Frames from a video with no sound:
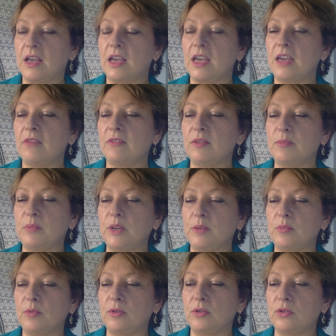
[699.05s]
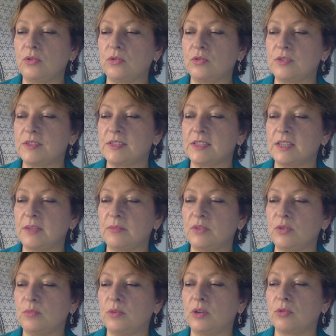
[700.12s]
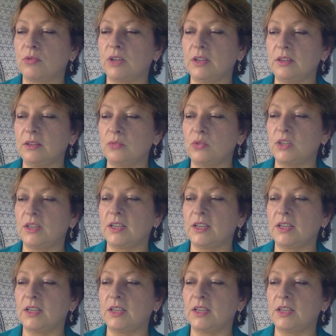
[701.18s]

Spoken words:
Even people who seem to be ridden with